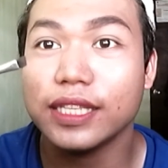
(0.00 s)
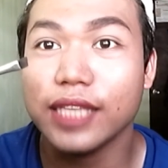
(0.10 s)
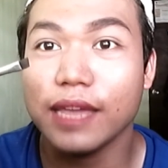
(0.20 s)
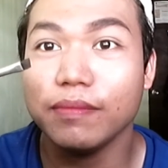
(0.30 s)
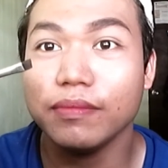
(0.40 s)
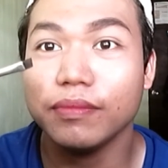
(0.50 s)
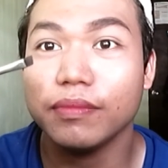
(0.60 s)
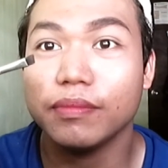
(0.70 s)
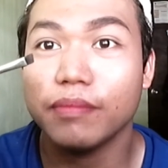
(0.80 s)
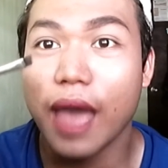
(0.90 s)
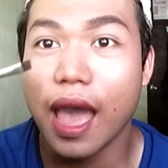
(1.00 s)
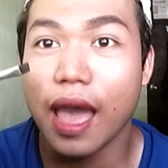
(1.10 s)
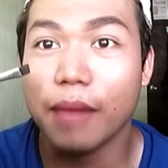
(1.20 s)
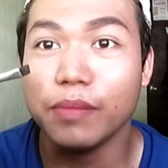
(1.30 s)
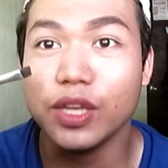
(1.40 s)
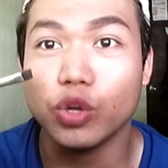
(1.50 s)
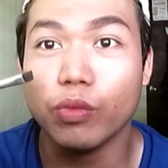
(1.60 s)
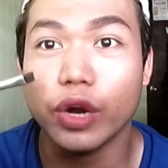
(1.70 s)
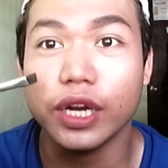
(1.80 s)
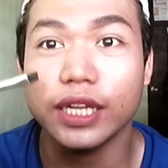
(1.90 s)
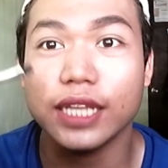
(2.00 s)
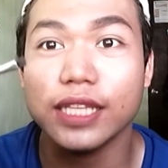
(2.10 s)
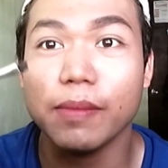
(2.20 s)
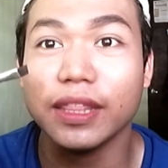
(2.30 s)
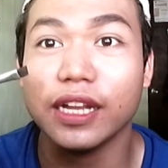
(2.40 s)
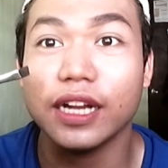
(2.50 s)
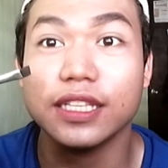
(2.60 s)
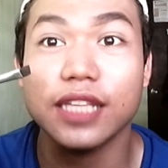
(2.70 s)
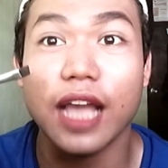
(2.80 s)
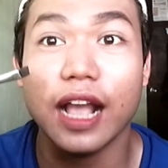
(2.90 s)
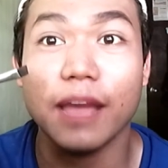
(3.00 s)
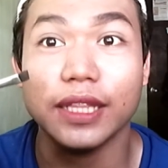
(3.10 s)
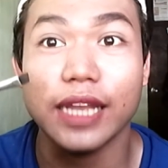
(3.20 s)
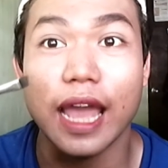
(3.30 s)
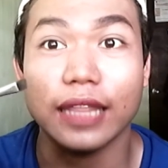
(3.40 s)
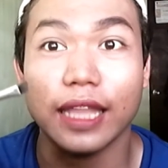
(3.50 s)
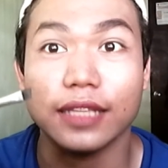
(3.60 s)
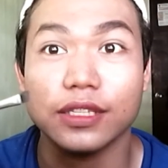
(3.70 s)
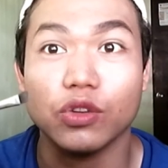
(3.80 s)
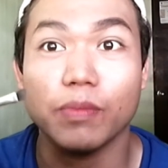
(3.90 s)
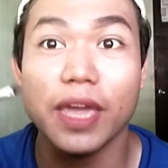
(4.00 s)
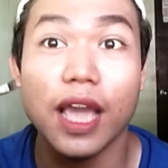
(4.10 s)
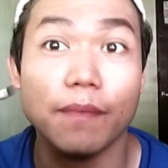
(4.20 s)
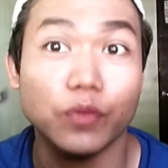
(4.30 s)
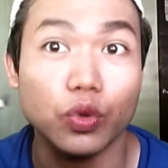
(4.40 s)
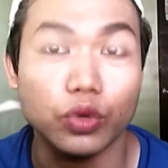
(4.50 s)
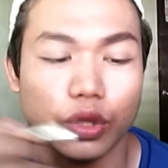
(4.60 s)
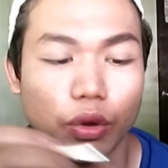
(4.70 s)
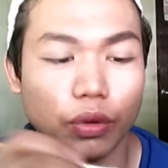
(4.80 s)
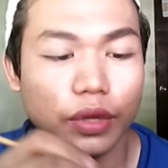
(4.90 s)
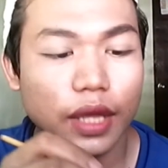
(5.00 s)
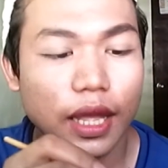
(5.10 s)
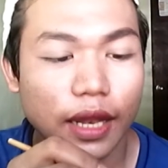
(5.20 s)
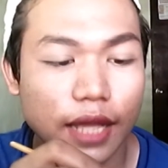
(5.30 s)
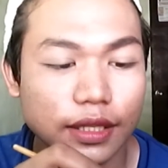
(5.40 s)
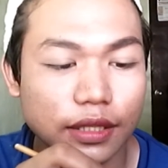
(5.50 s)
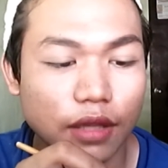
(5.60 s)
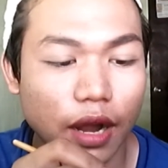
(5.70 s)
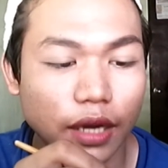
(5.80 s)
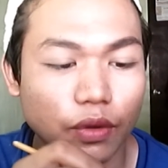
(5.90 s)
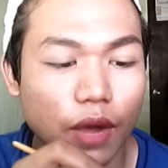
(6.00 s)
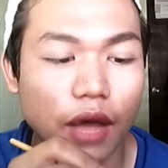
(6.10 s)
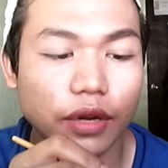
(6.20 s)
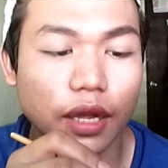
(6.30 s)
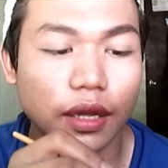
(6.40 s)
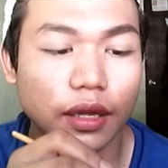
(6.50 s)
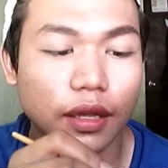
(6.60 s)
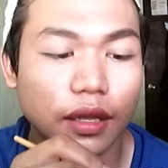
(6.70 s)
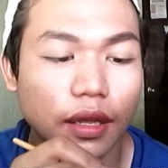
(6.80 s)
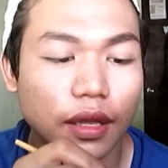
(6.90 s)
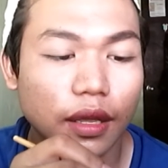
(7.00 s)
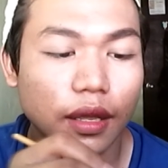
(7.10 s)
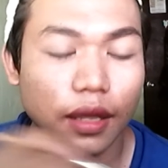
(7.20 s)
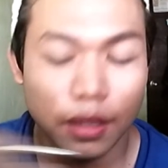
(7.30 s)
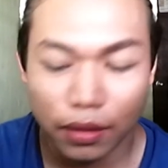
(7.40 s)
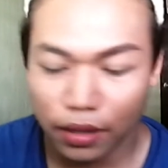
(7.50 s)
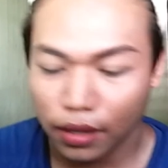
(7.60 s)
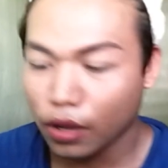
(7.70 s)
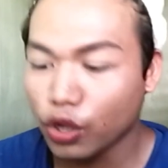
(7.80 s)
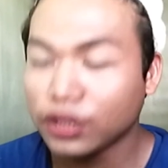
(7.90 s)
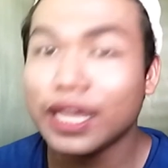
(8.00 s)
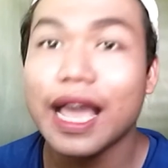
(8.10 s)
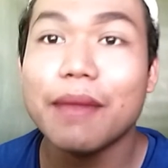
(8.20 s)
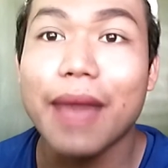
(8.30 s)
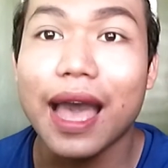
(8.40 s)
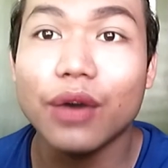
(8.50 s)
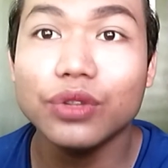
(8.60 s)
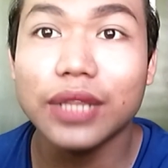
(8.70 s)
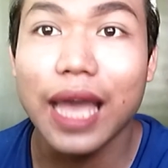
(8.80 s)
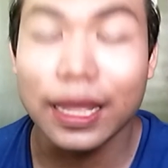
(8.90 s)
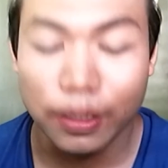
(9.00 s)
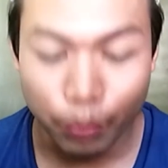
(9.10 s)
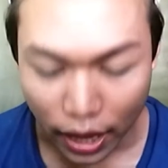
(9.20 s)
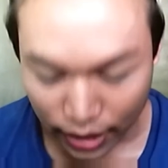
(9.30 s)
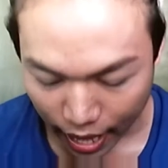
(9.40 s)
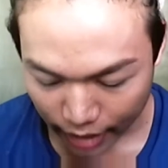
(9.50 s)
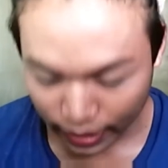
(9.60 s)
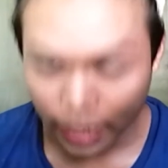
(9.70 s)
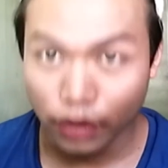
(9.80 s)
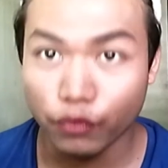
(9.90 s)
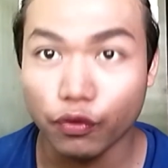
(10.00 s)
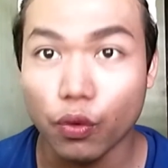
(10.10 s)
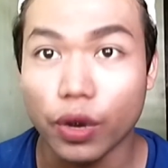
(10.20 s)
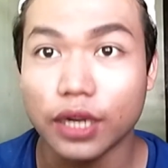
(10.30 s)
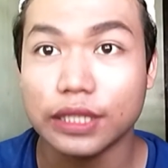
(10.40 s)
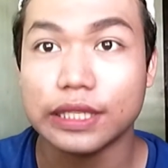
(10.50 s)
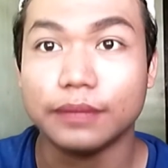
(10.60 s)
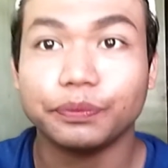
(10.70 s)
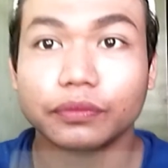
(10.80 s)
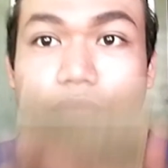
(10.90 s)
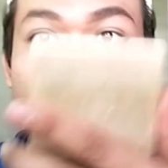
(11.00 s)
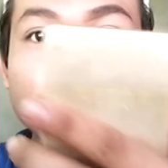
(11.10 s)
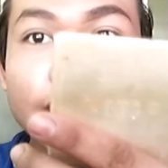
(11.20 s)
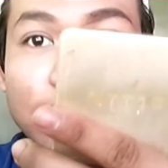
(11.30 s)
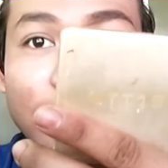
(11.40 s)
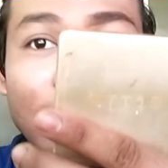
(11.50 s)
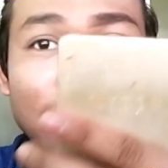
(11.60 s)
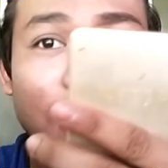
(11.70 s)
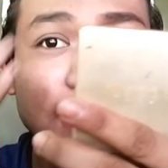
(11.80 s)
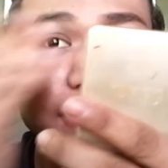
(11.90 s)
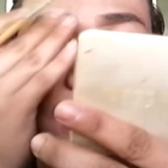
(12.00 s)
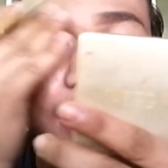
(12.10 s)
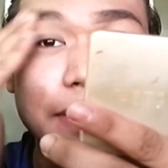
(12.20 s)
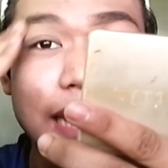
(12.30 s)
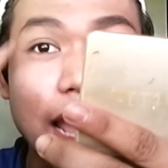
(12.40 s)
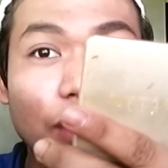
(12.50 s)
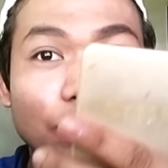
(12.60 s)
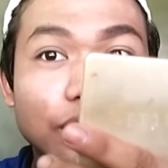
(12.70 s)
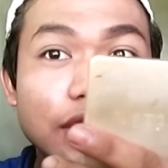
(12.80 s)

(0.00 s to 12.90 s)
in the same medium or in the same materials na gagamitin natin. So, makeup too. So, let's start. Kuha lang ako ng konting amount ang ating product. And of course, try din natin siya sa kabila